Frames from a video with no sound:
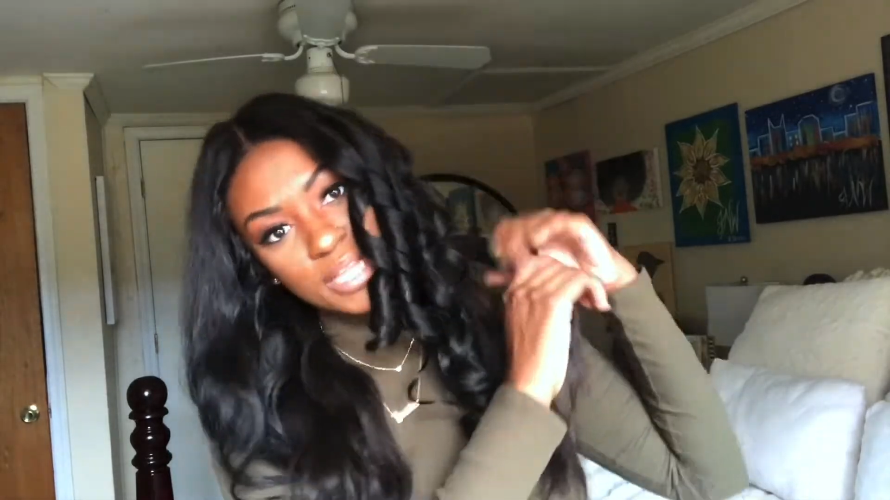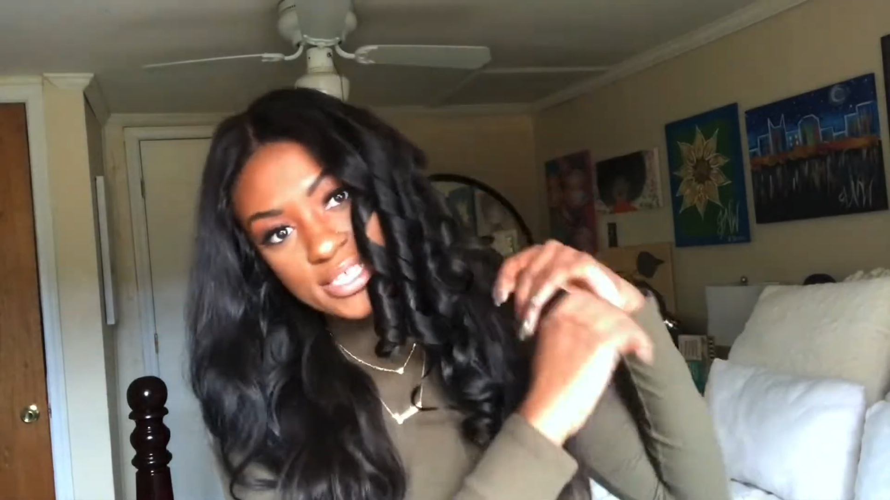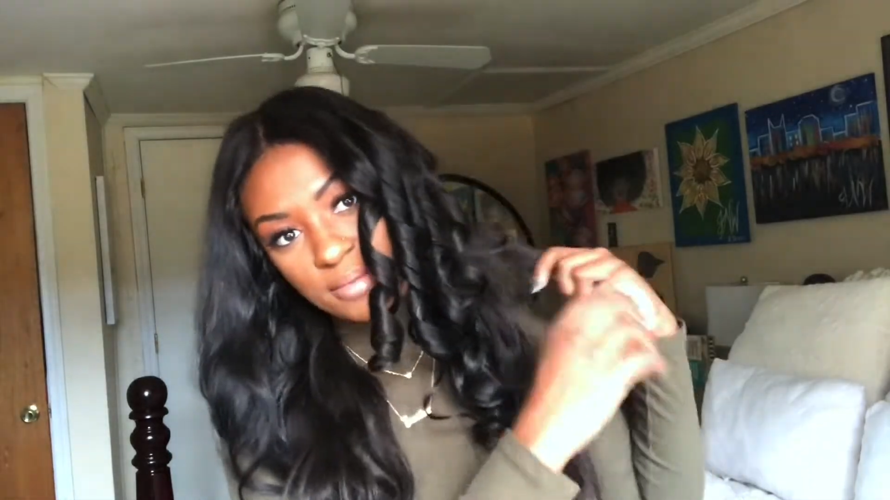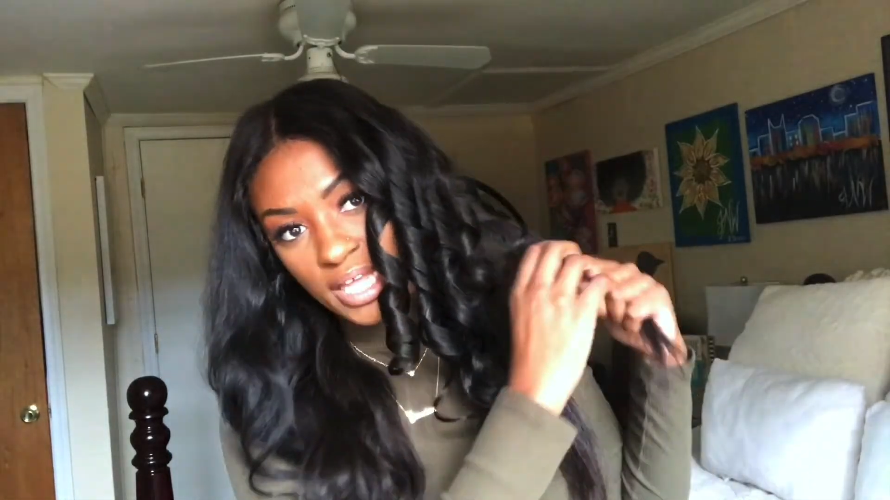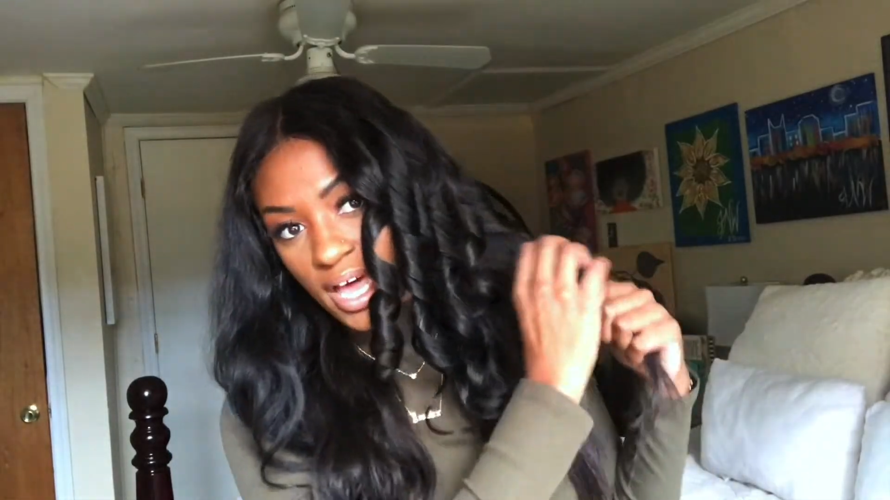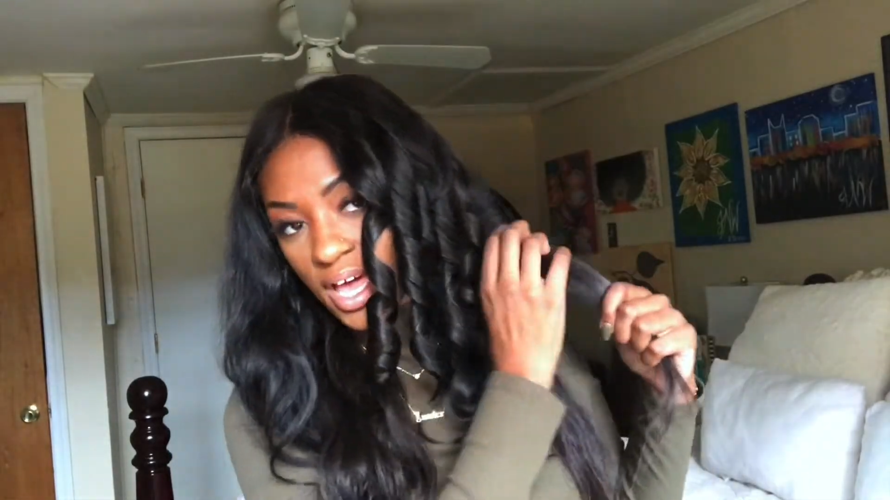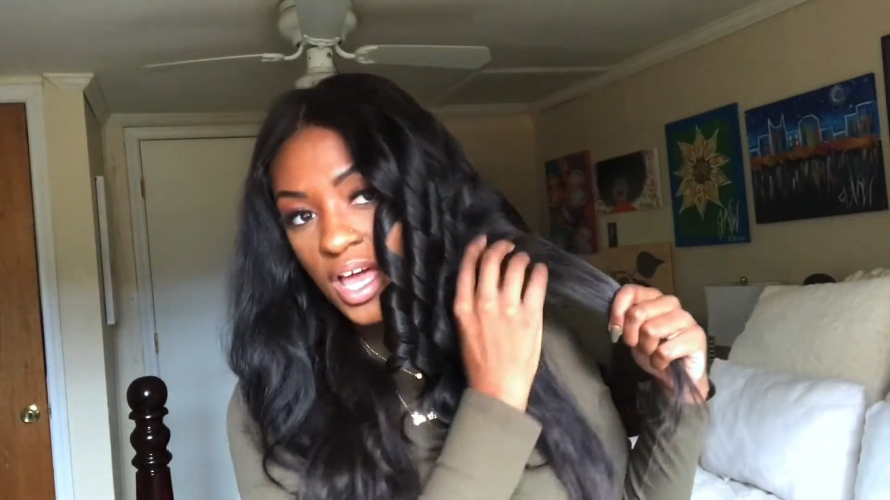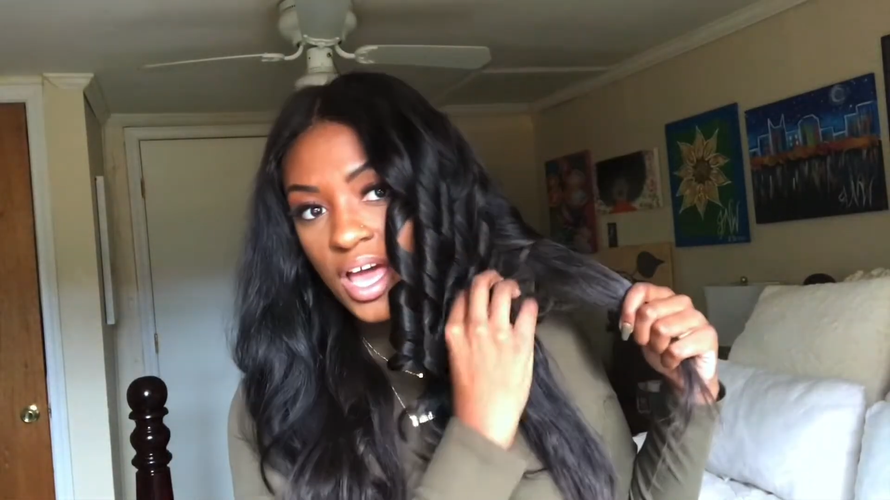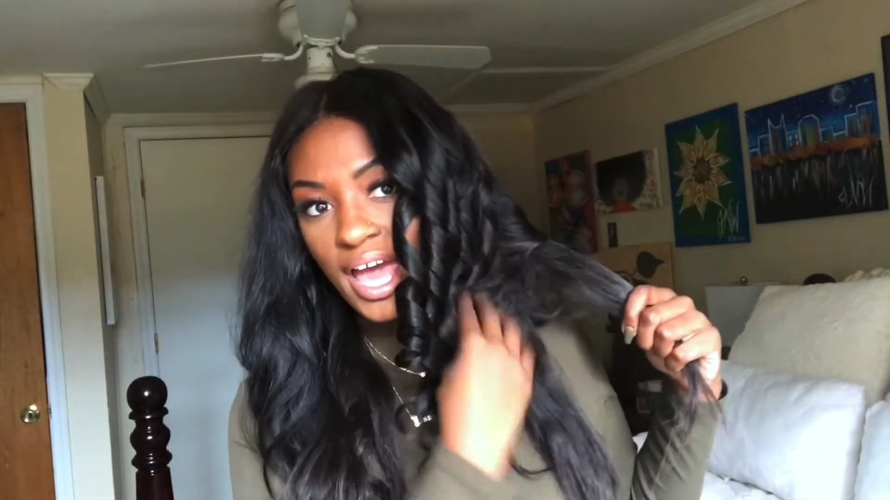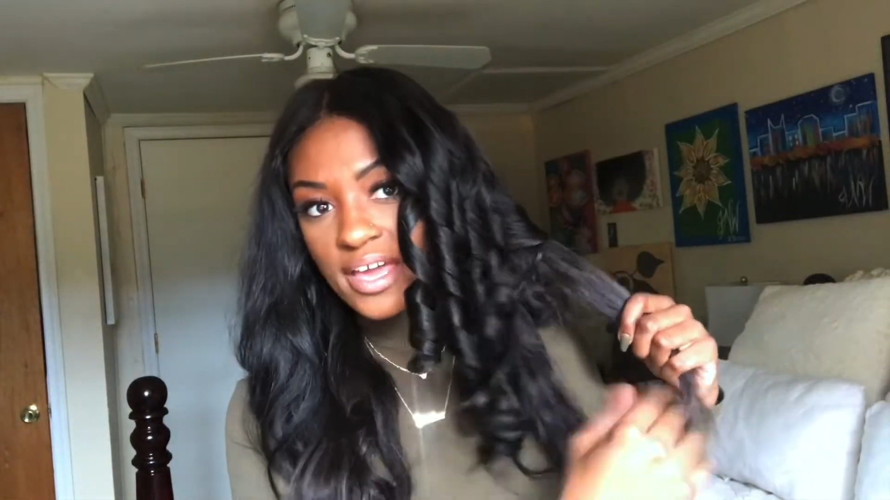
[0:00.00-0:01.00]

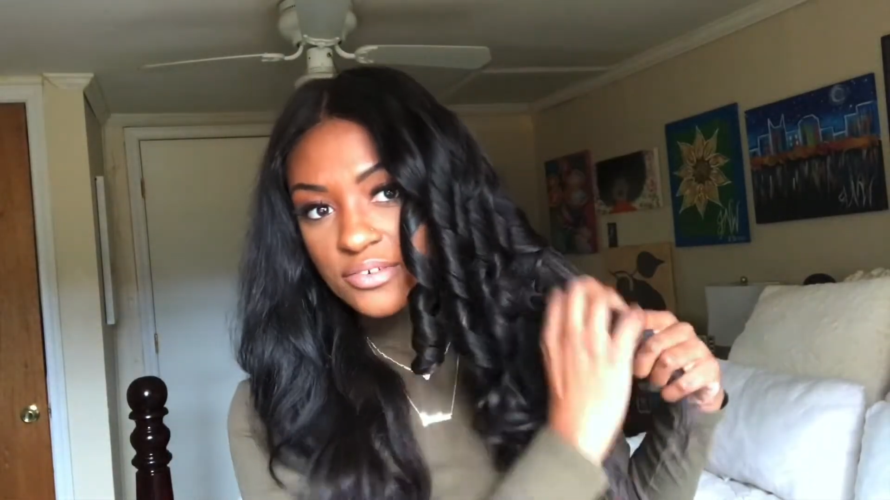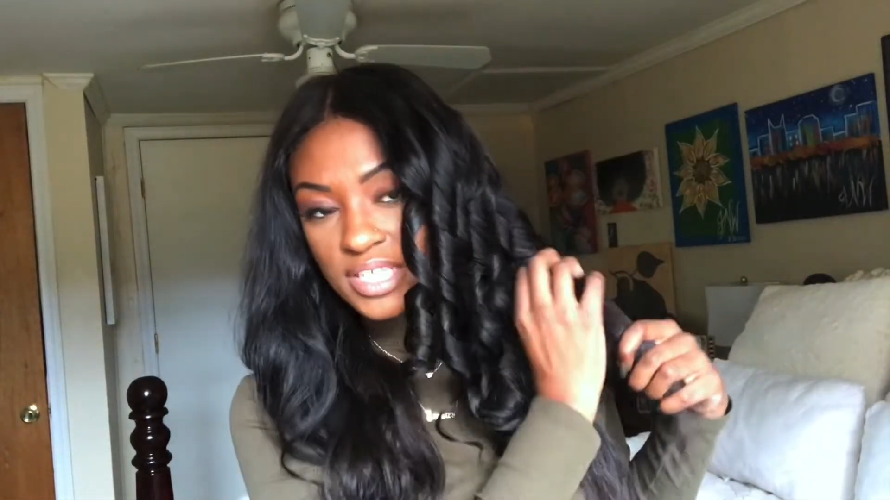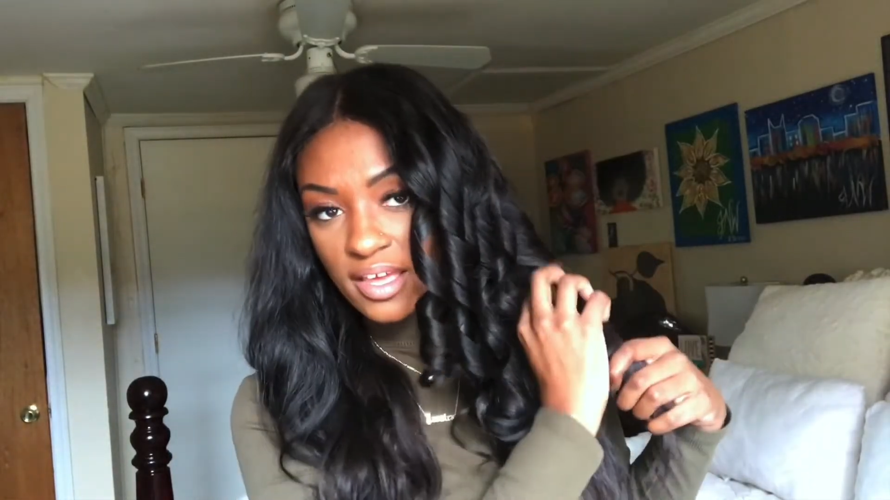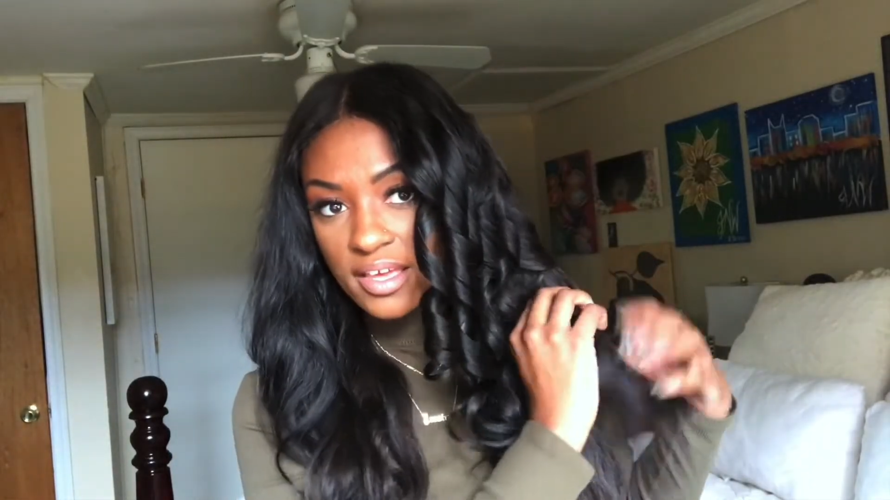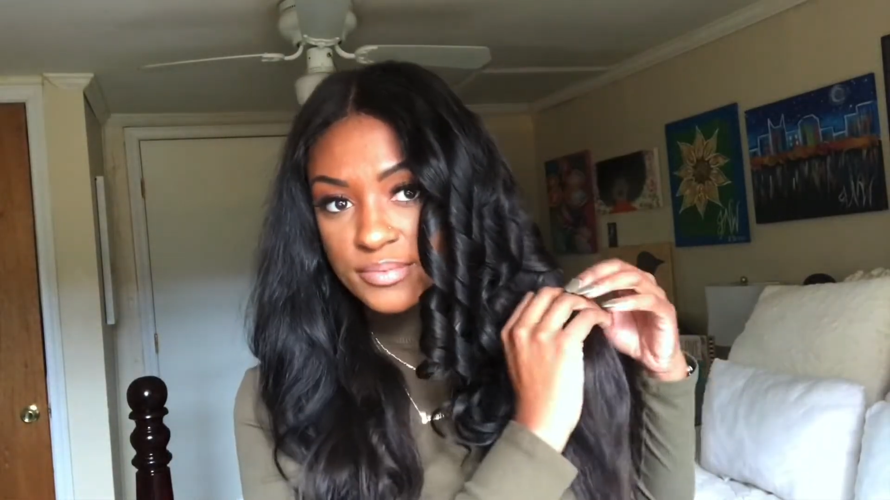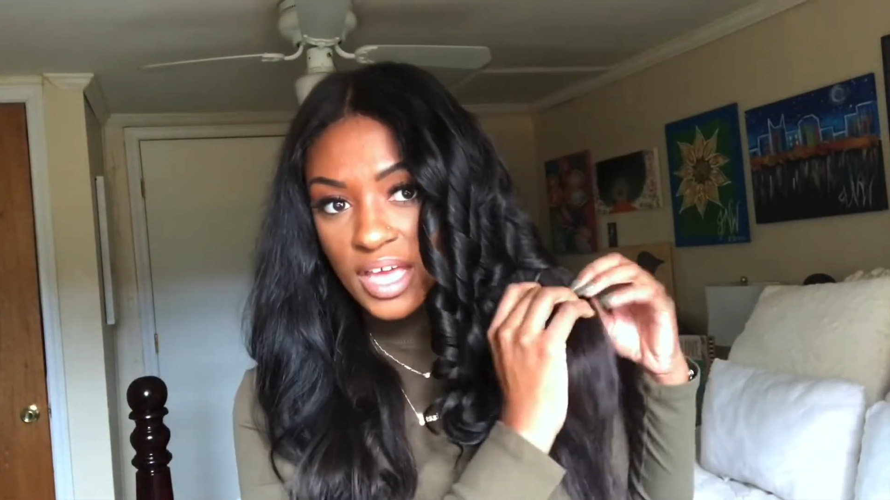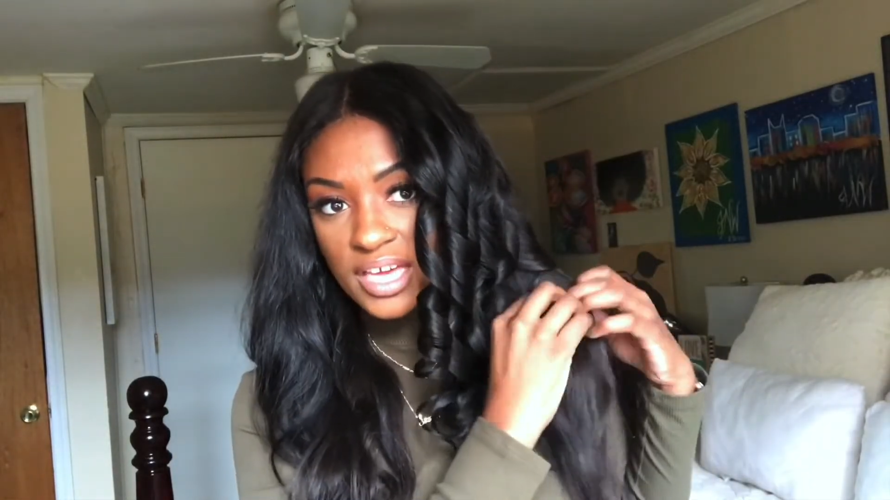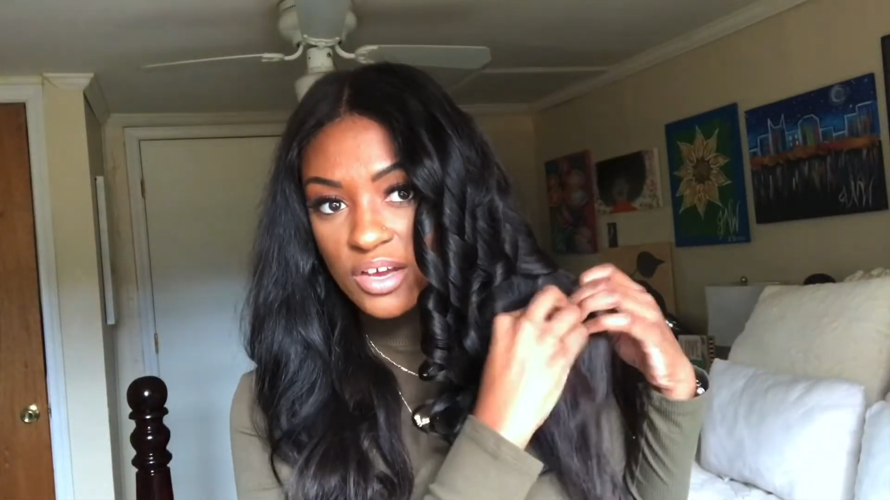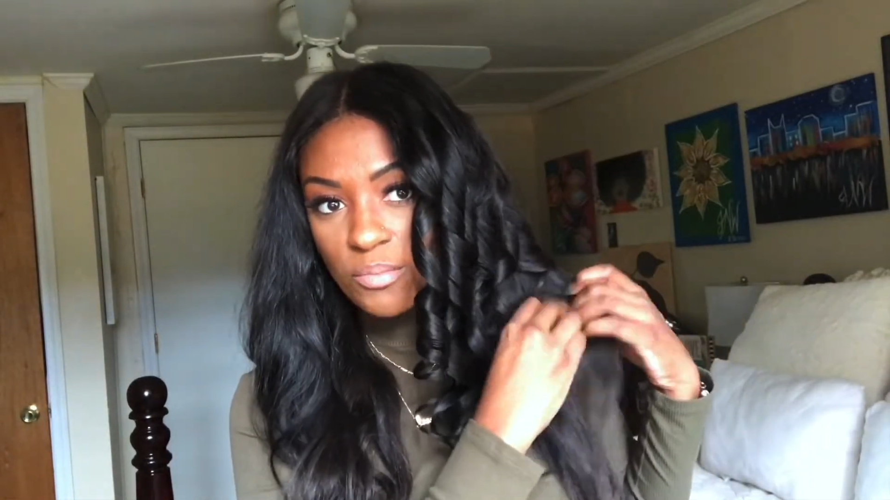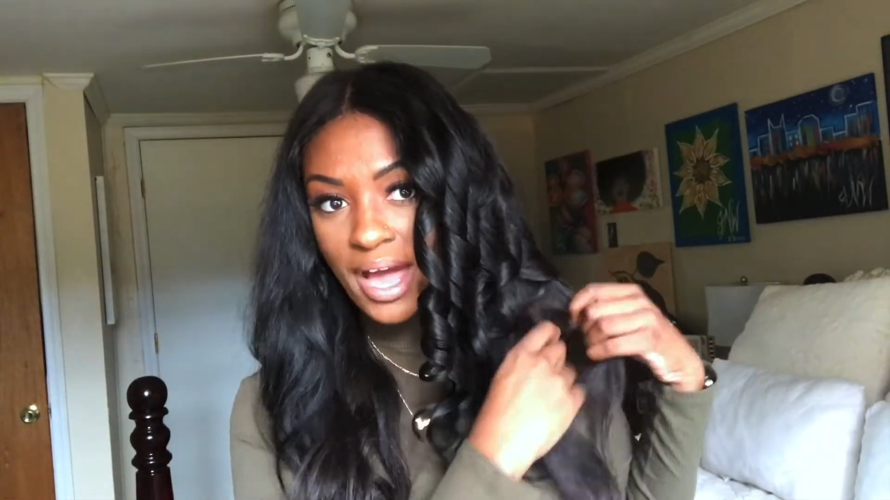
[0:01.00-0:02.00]
Still wrapping the
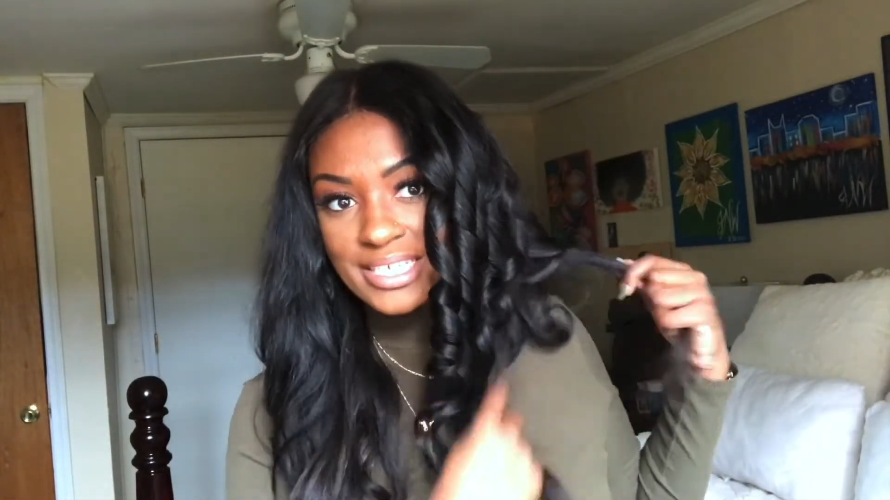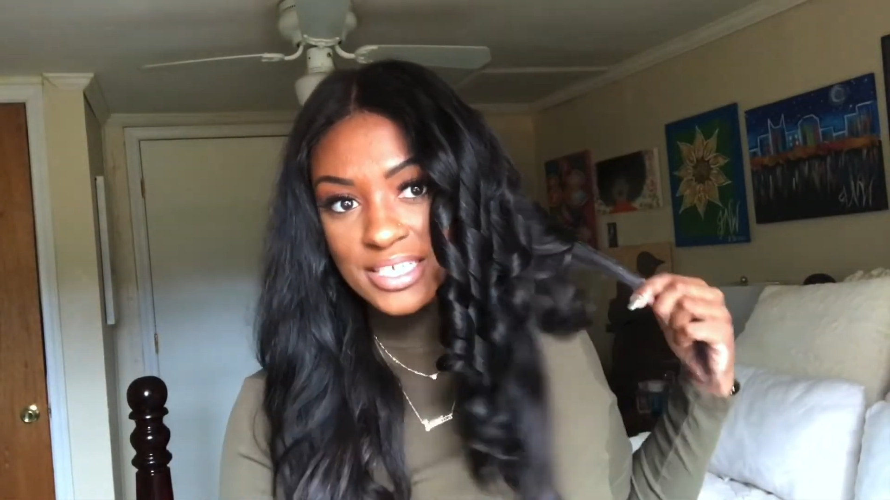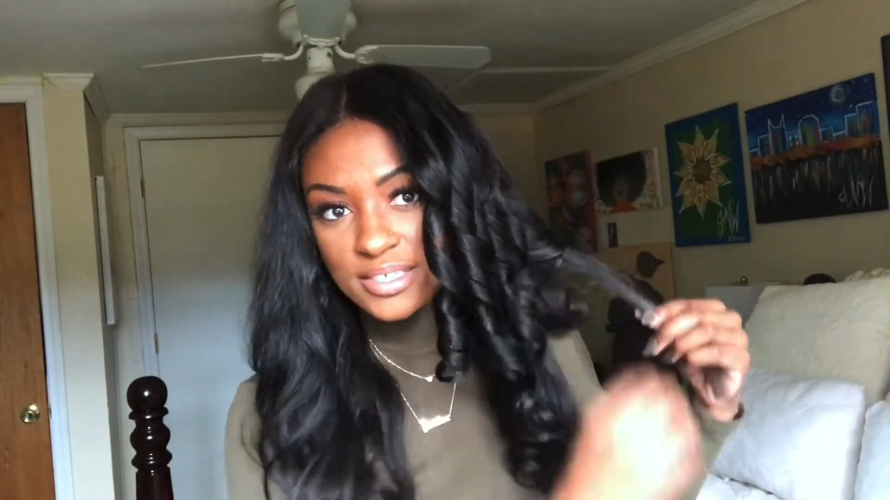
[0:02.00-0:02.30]
hair around